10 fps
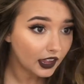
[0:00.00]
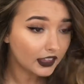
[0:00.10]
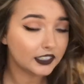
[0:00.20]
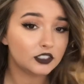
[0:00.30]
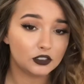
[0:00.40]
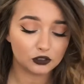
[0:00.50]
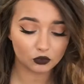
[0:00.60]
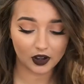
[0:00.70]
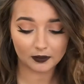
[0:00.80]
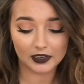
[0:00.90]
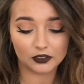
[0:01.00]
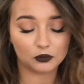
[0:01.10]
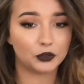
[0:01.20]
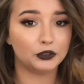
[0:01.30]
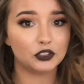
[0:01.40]
I like to use quite a bit at the
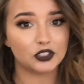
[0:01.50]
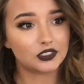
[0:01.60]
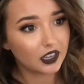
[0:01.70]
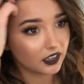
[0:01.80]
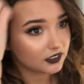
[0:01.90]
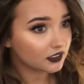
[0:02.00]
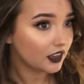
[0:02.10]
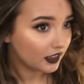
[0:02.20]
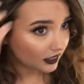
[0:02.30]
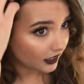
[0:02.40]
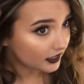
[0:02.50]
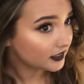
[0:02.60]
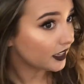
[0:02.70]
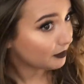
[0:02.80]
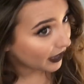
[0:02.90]
roots just because, like I
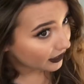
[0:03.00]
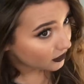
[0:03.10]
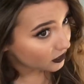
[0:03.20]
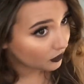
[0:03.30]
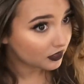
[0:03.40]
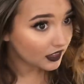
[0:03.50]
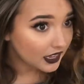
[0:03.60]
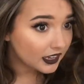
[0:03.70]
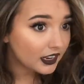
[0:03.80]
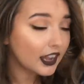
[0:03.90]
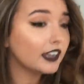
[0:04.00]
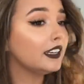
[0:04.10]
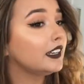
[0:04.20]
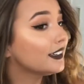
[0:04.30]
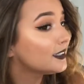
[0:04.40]
said, my hair is so thin, I
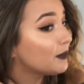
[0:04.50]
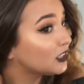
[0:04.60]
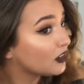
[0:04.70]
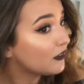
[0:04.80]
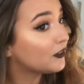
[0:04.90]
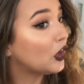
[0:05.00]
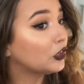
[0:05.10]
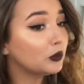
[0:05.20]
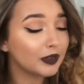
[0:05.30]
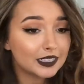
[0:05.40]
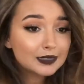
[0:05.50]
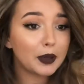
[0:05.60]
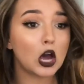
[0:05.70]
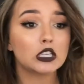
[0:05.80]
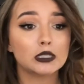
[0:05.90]
need as much volume as
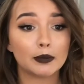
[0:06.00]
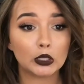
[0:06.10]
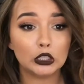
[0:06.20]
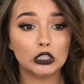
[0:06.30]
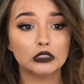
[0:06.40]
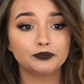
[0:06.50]
possible.